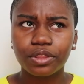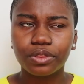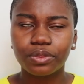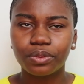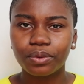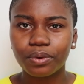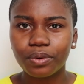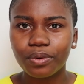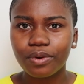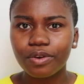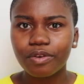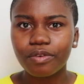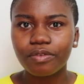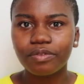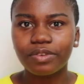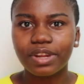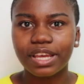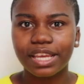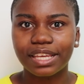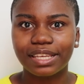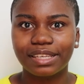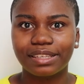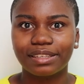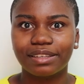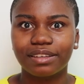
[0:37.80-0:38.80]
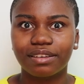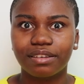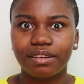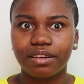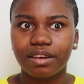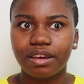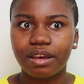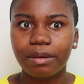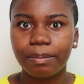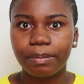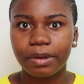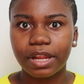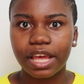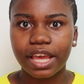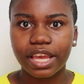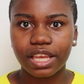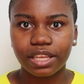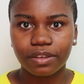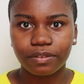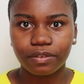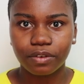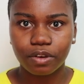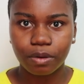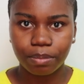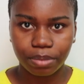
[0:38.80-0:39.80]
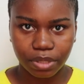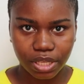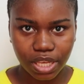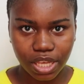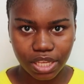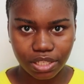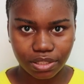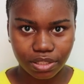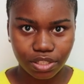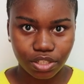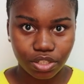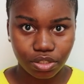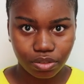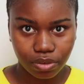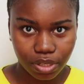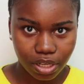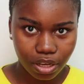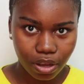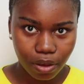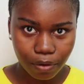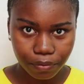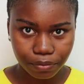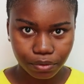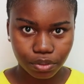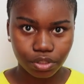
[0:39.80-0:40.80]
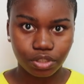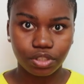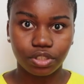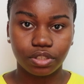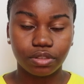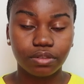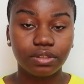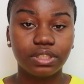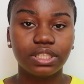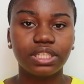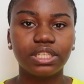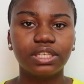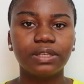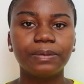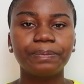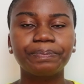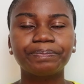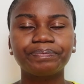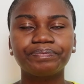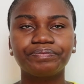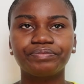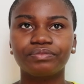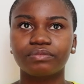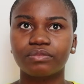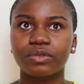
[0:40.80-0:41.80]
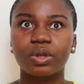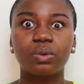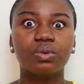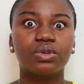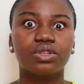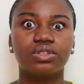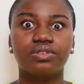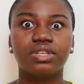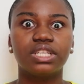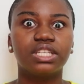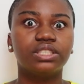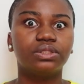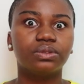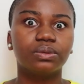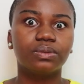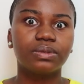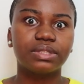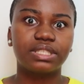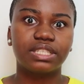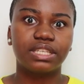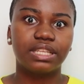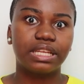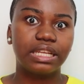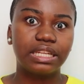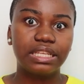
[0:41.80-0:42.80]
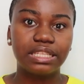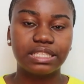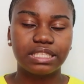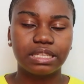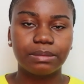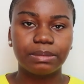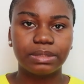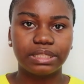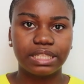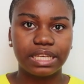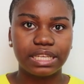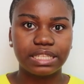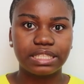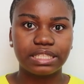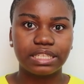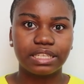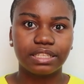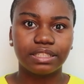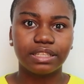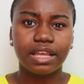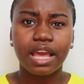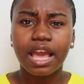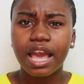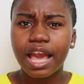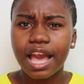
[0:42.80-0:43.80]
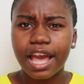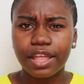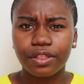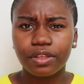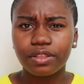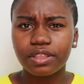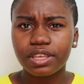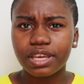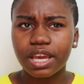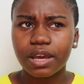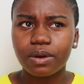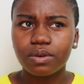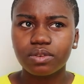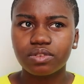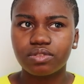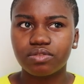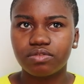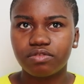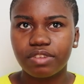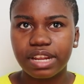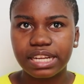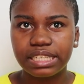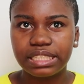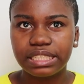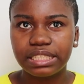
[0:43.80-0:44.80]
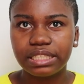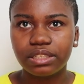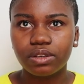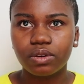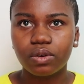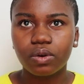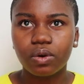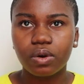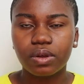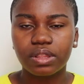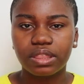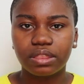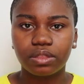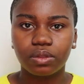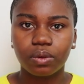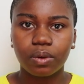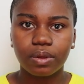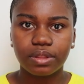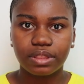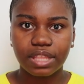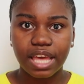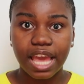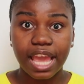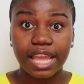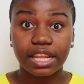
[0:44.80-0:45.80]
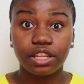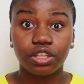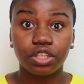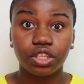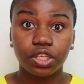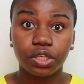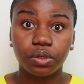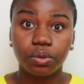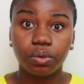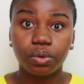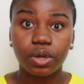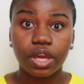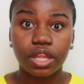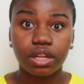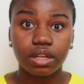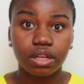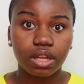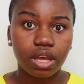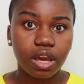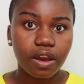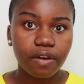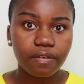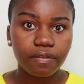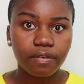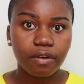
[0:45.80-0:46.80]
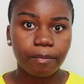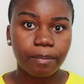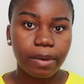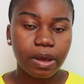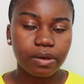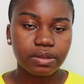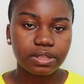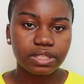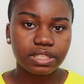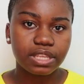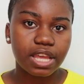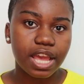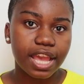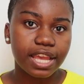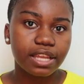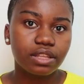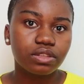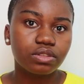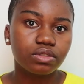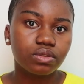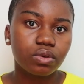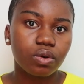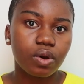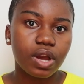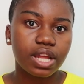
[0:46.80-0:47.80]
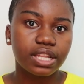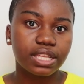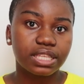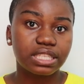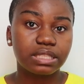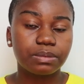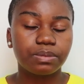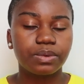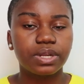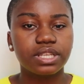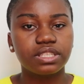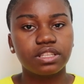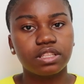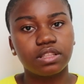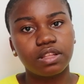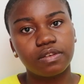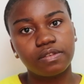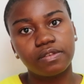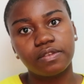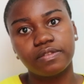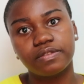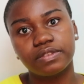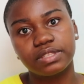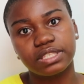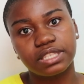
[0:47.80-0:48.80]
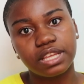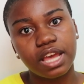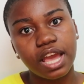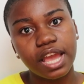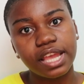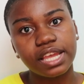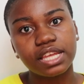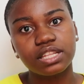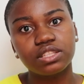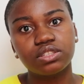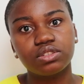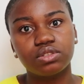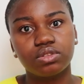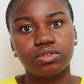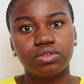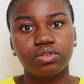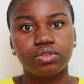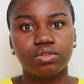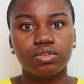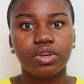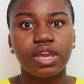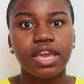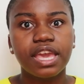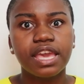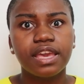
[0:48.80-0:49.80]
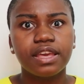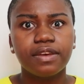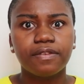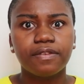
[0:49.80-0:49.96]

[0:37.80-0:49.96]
the thought of like applying for a PhD straight after uni was really daunting and intimidating. I don't think I was ready or thought that I knew enough about science or had experienced enough of science to